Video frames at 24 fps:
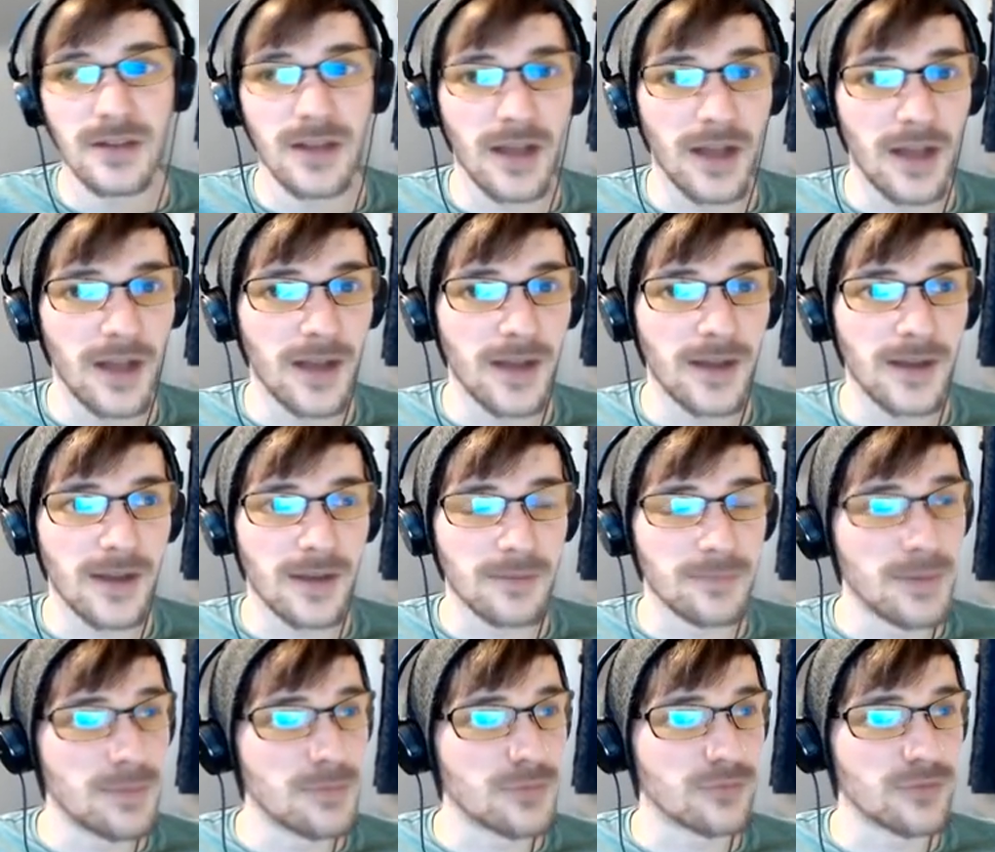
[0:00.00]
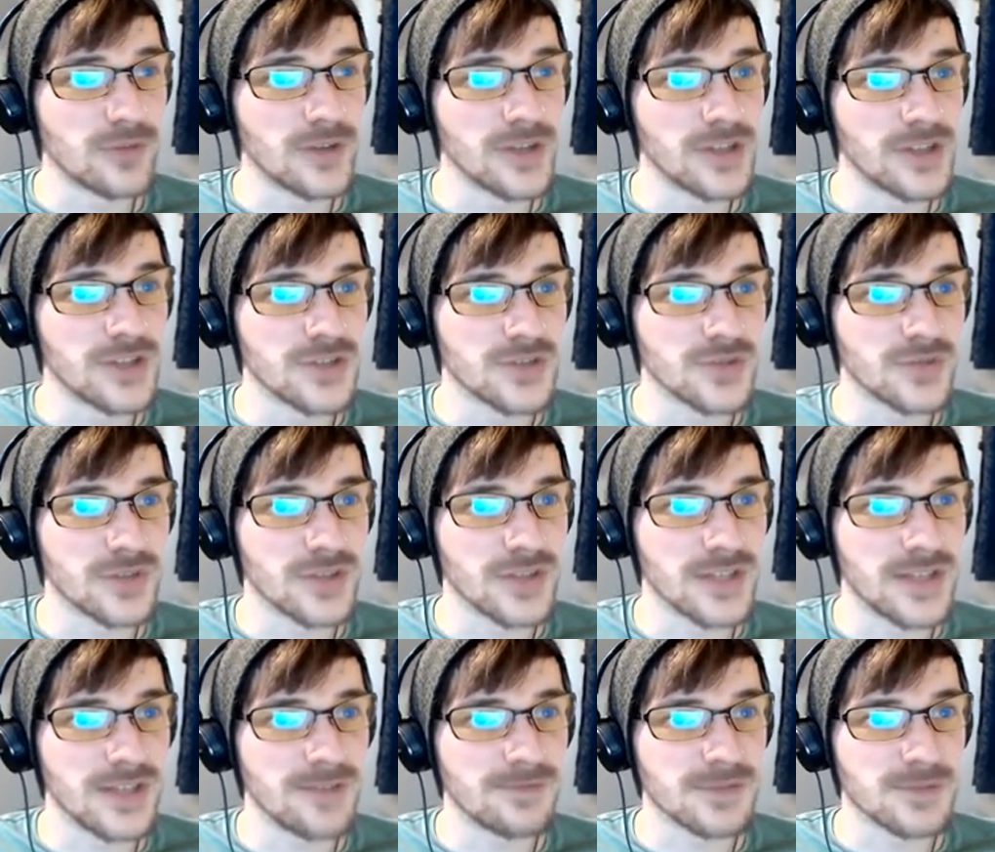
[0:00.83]
Uh, I remember really enjoying
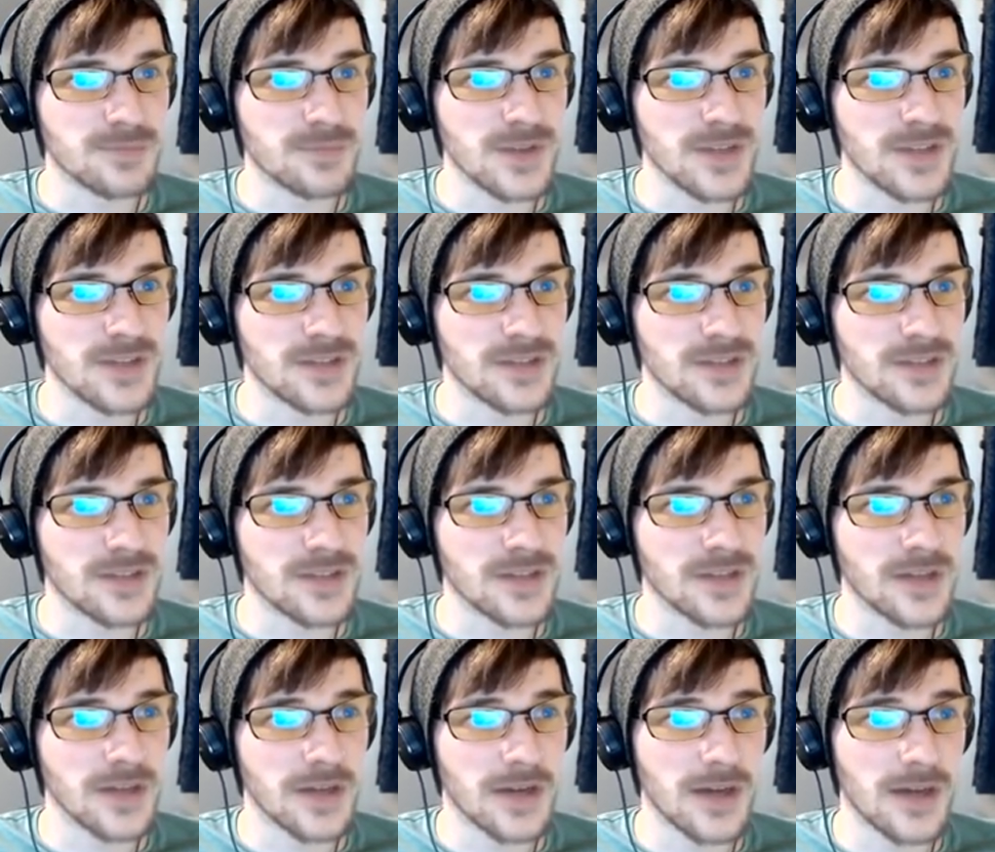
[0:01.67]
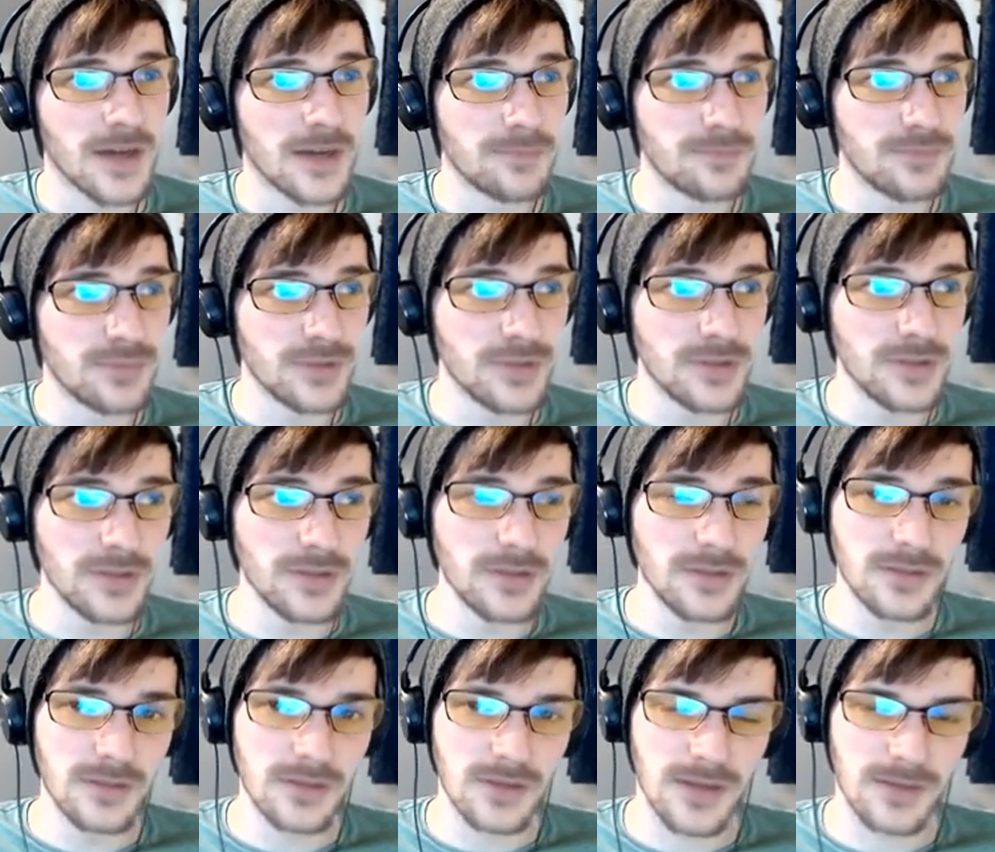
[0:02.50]
Need for Speed
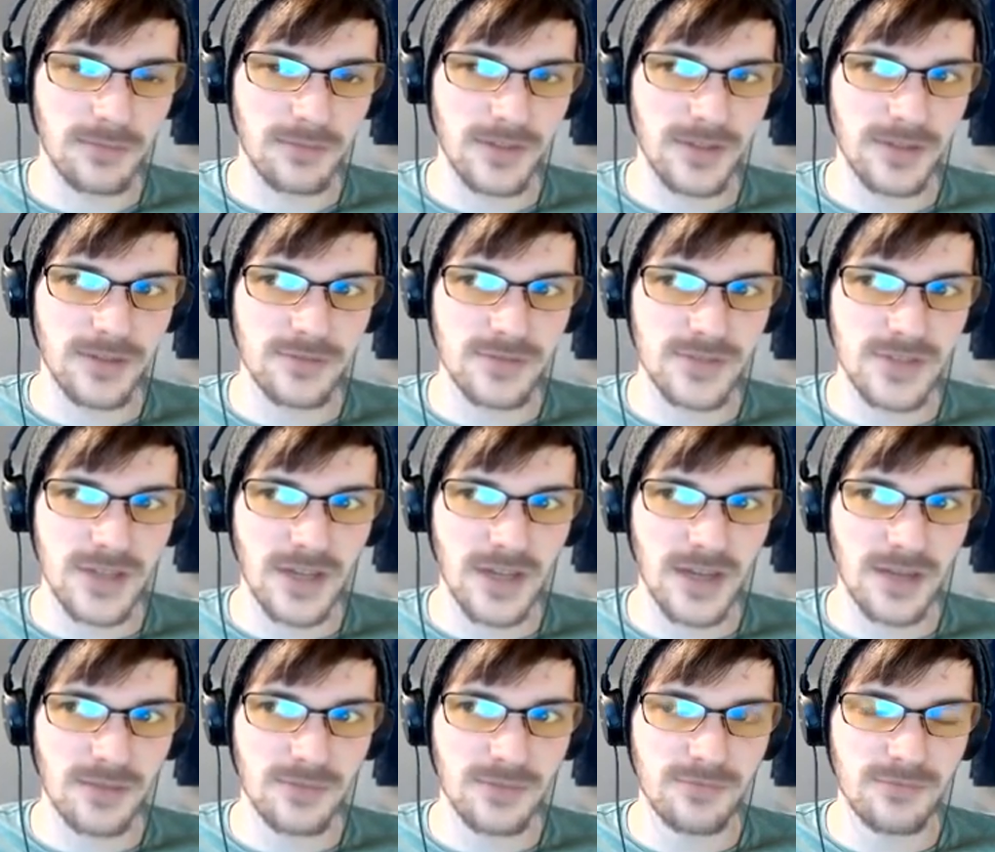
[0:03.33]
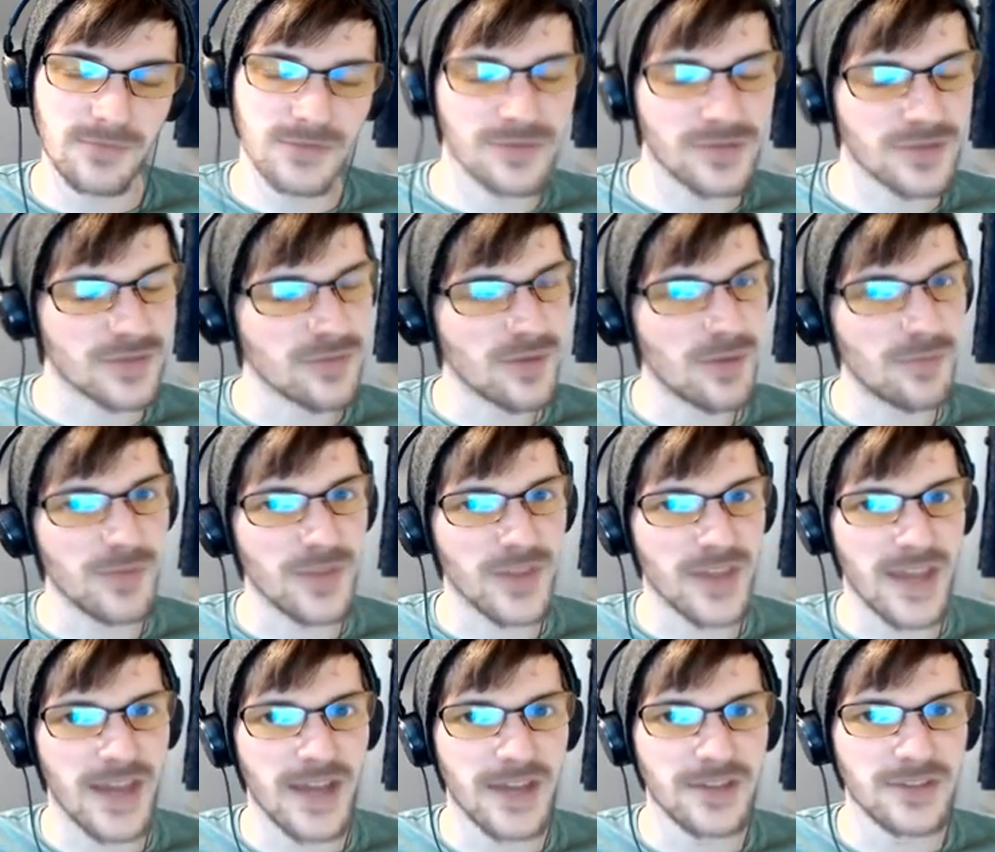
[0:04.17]
Carbon? I believe it was Carbon, which was the one with the
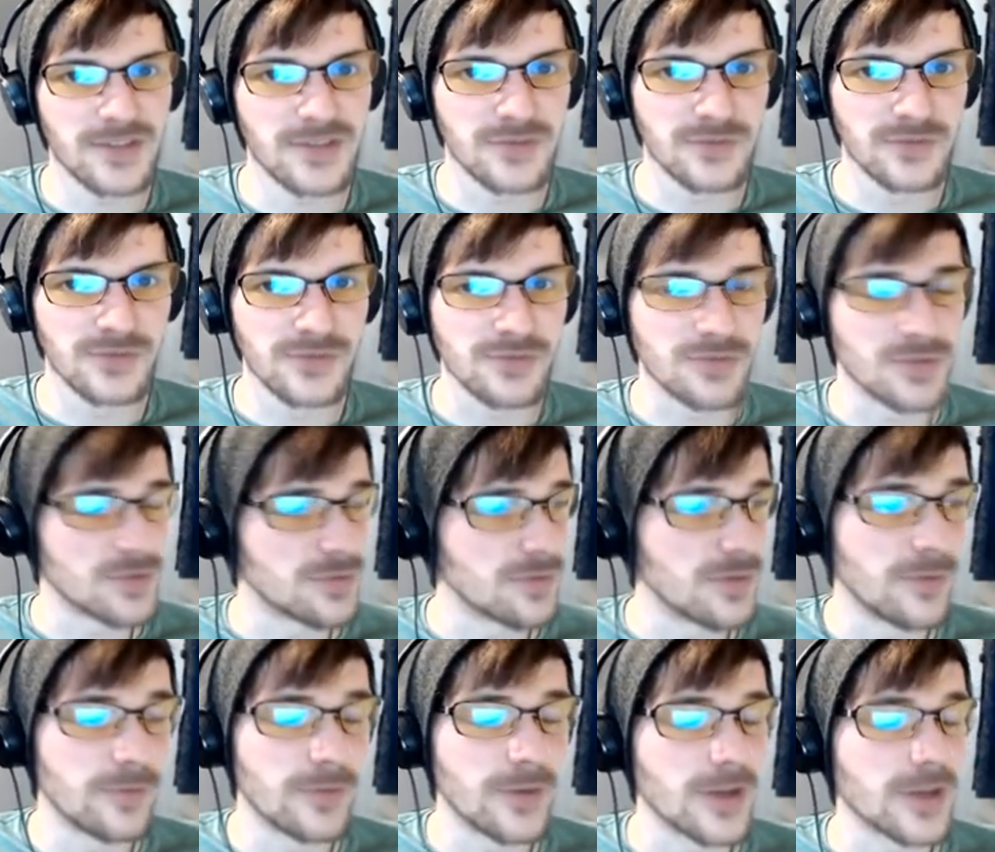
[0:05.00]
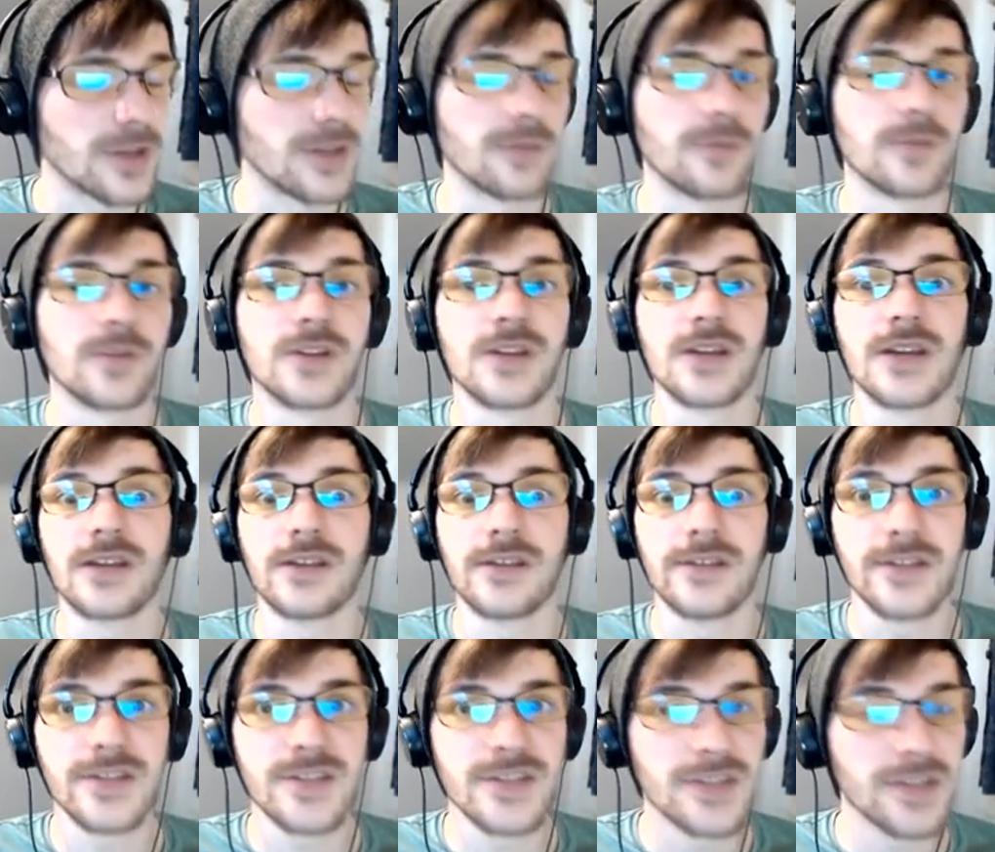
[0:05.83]
canyon doors, which were fucking
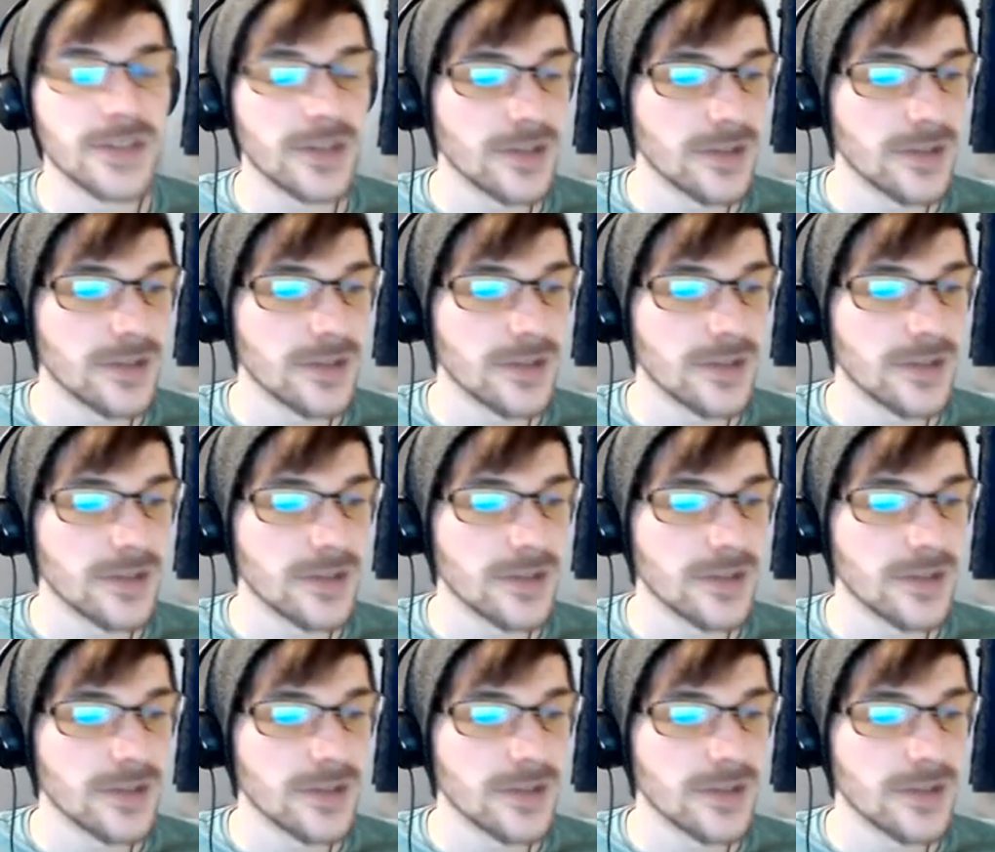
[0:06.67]
ridiculous.